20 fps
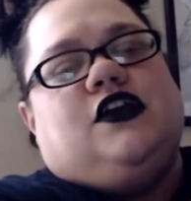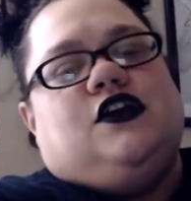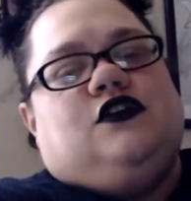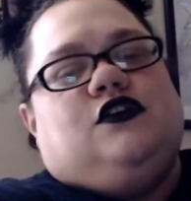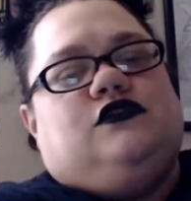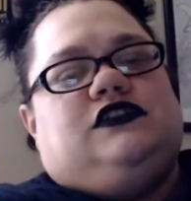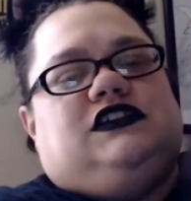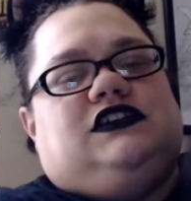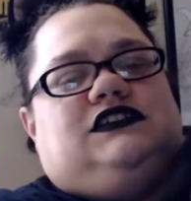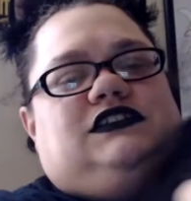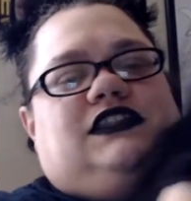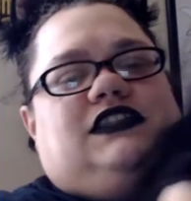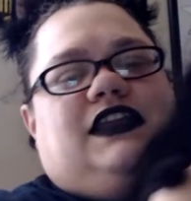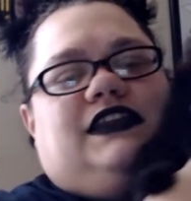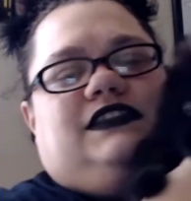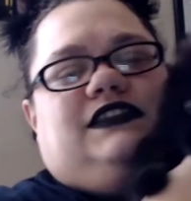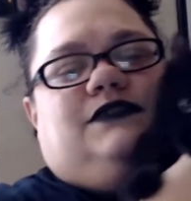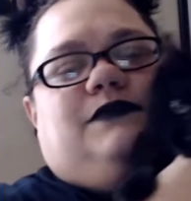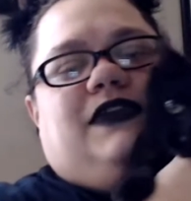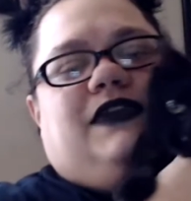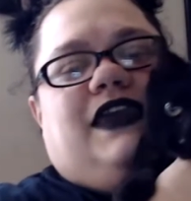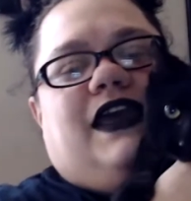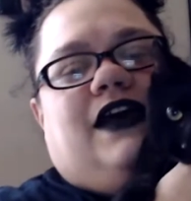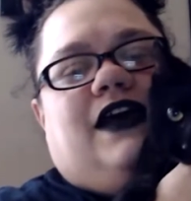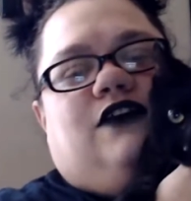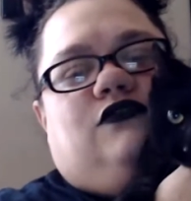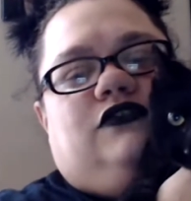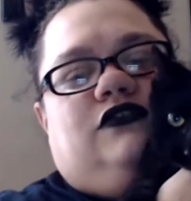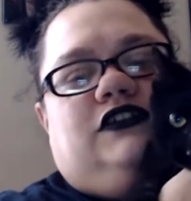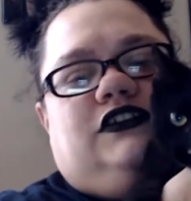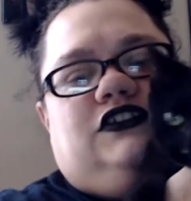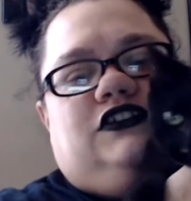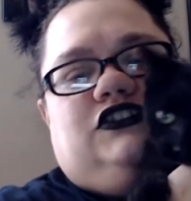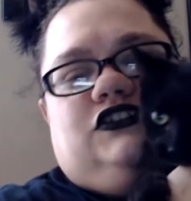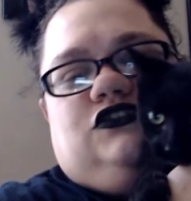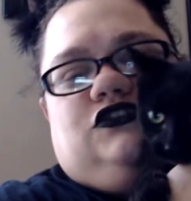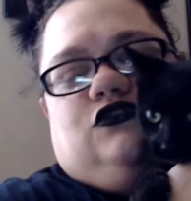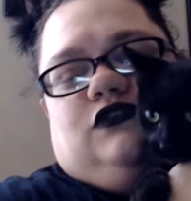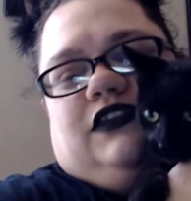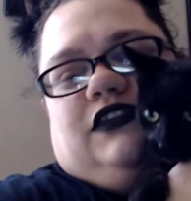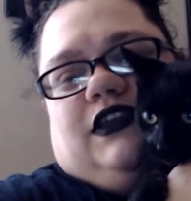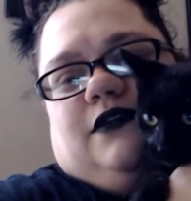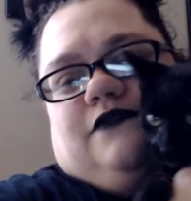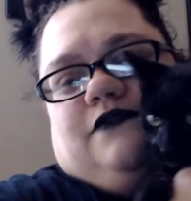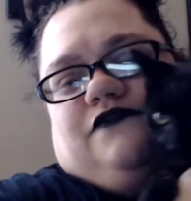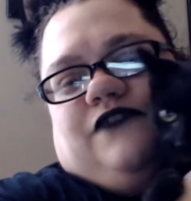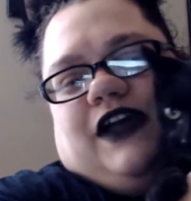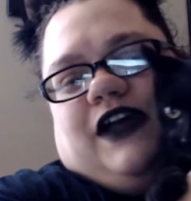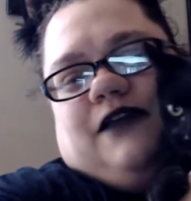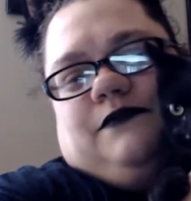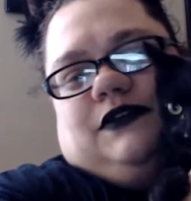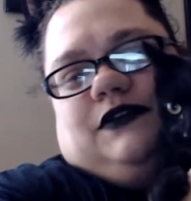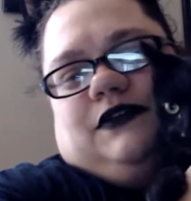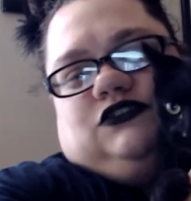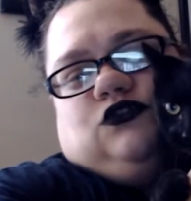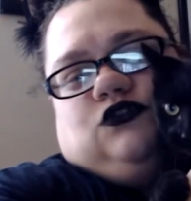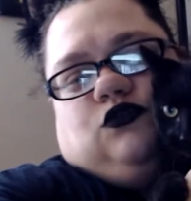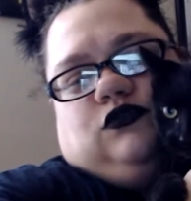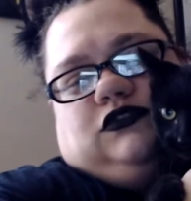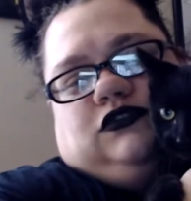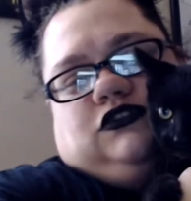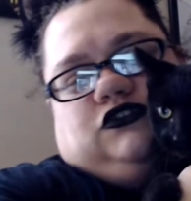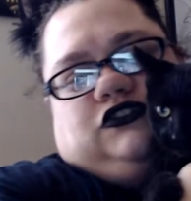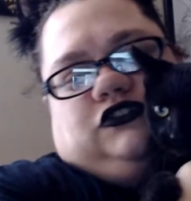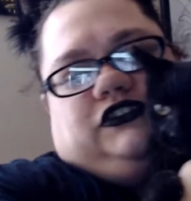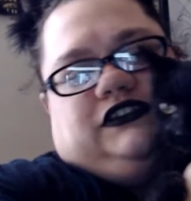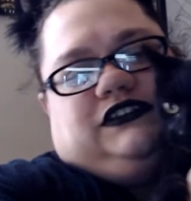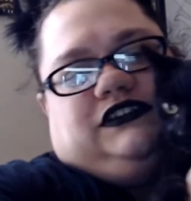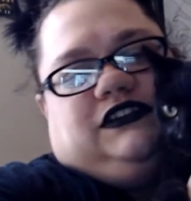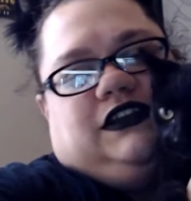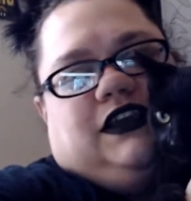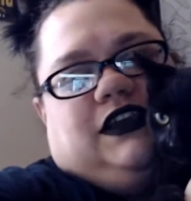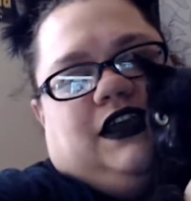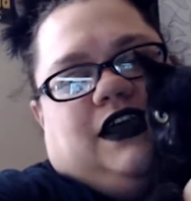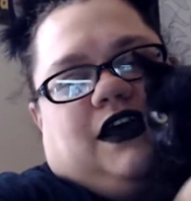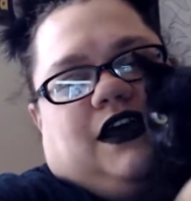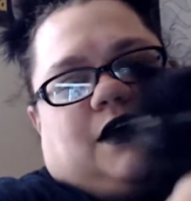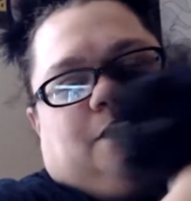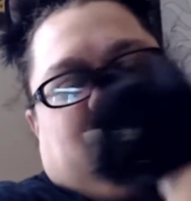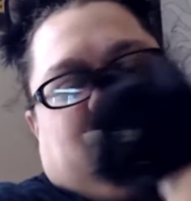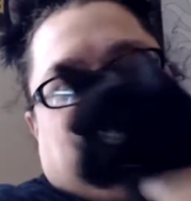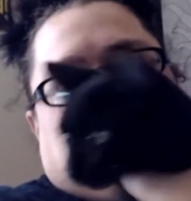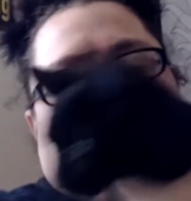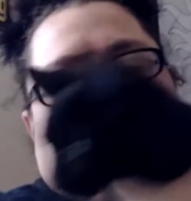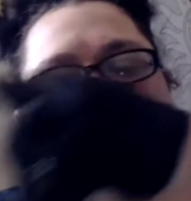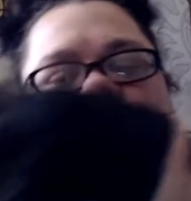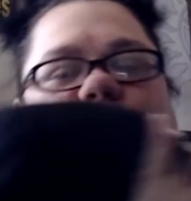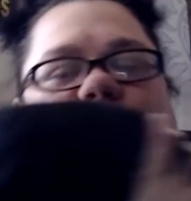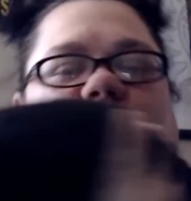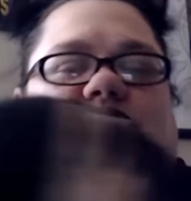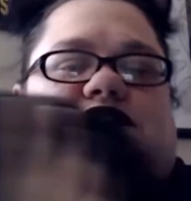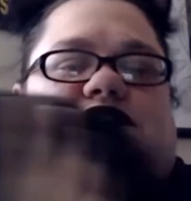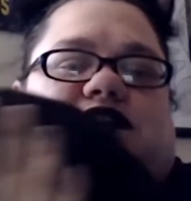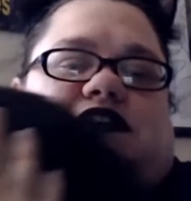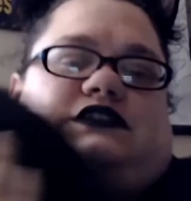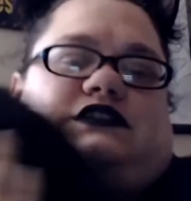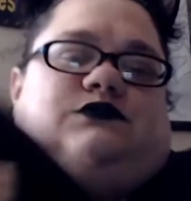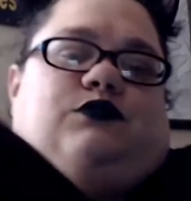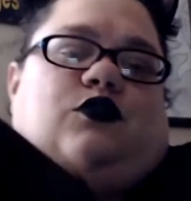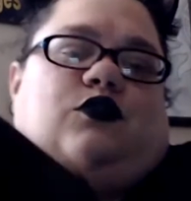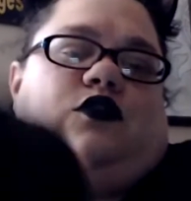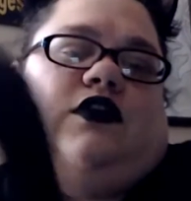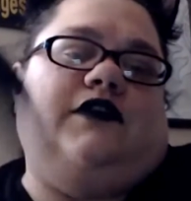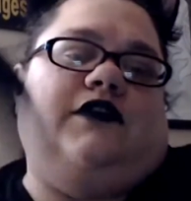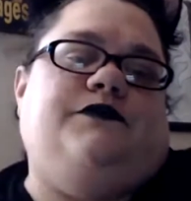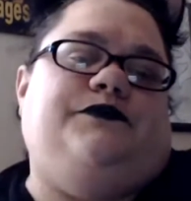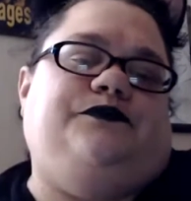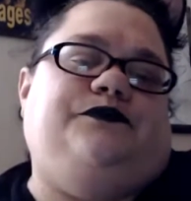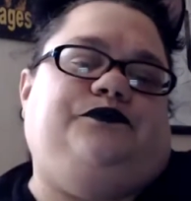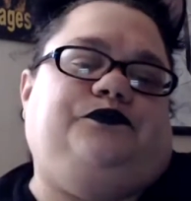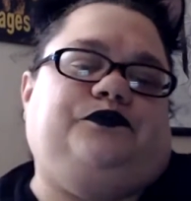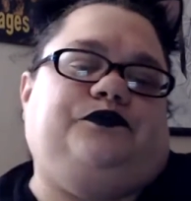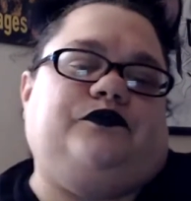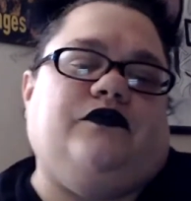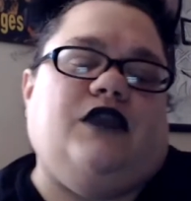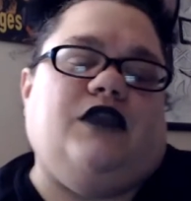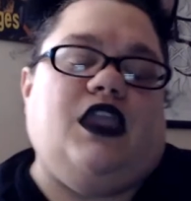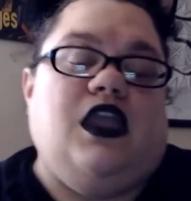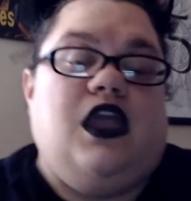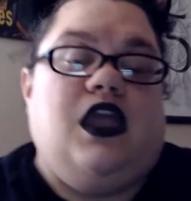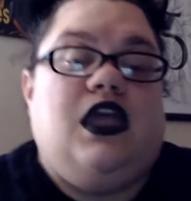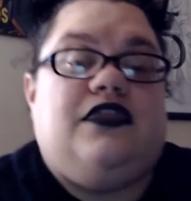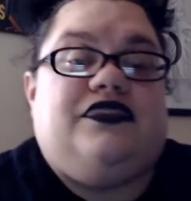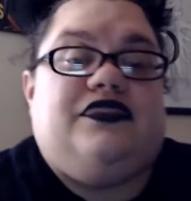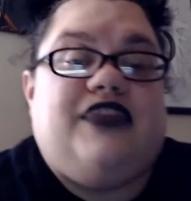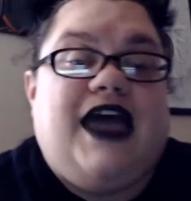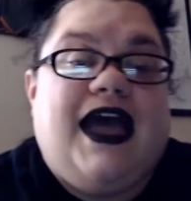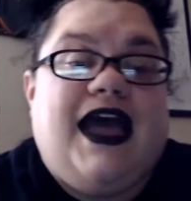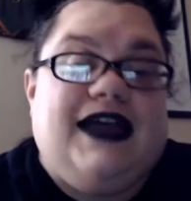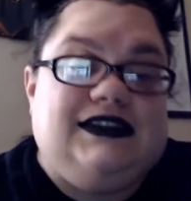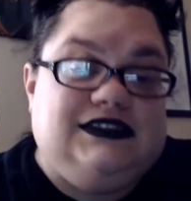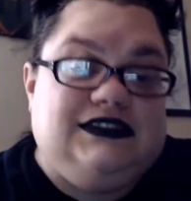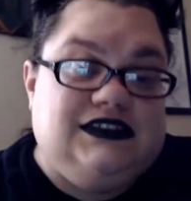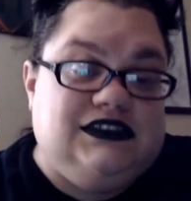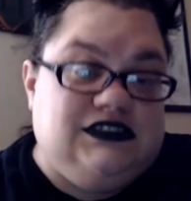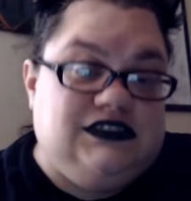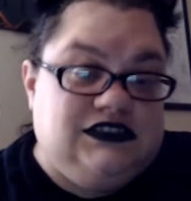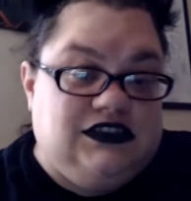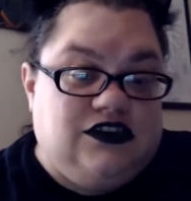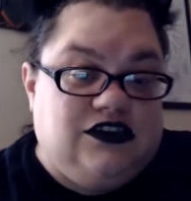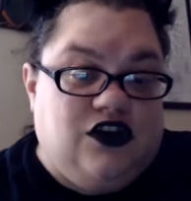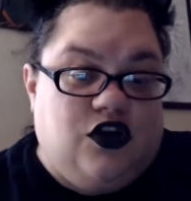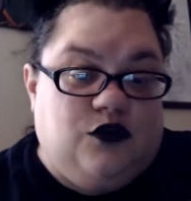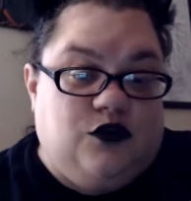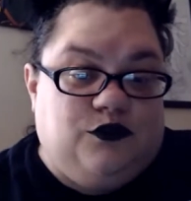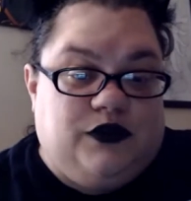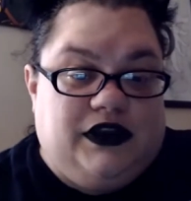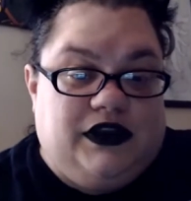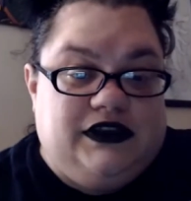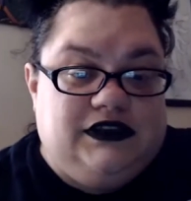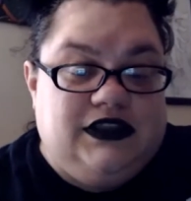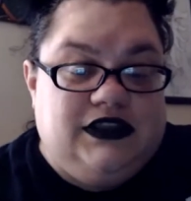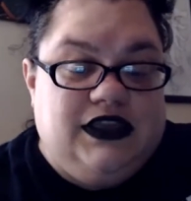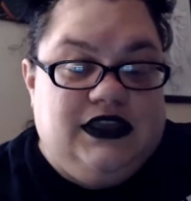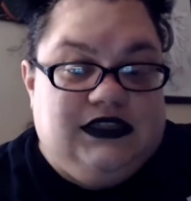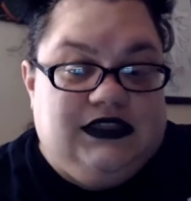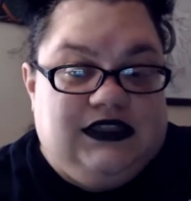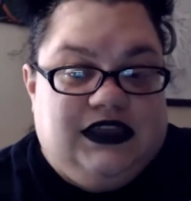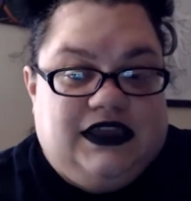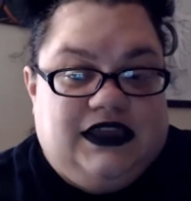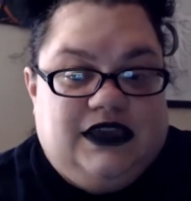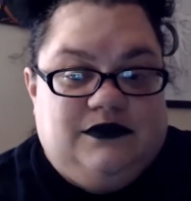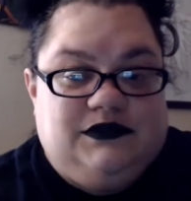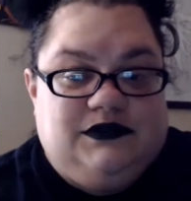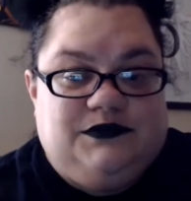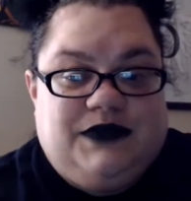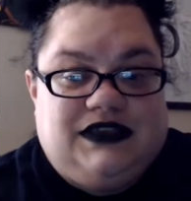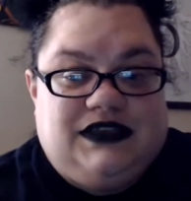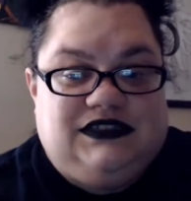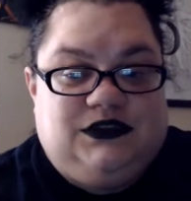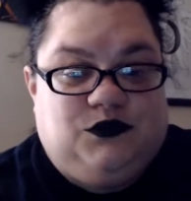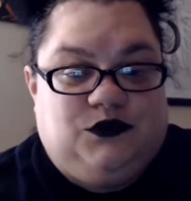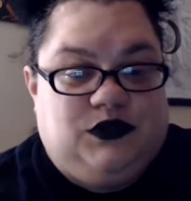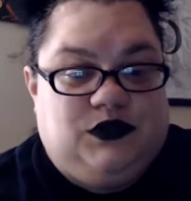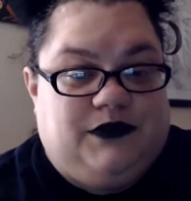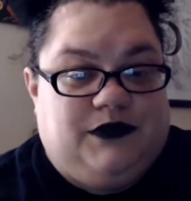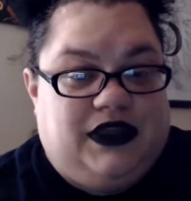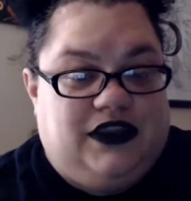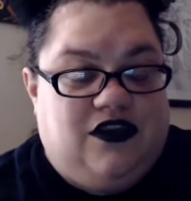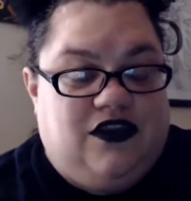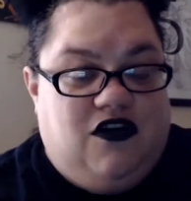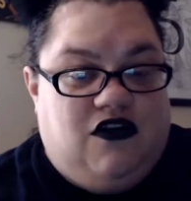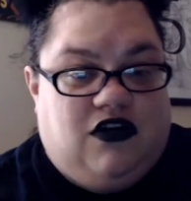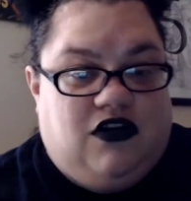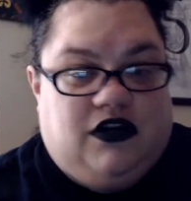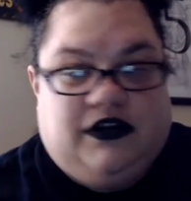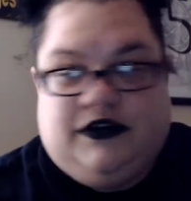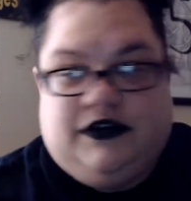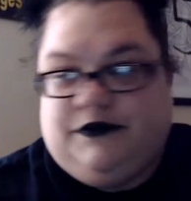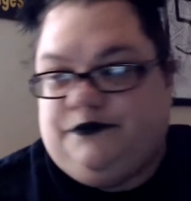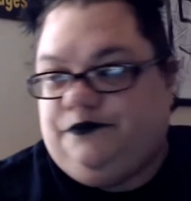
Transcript: who doesn't like to be held because she's only 5 months old, so she's a baby who wants to explore. That is the culprit that keeps messing with my yarn.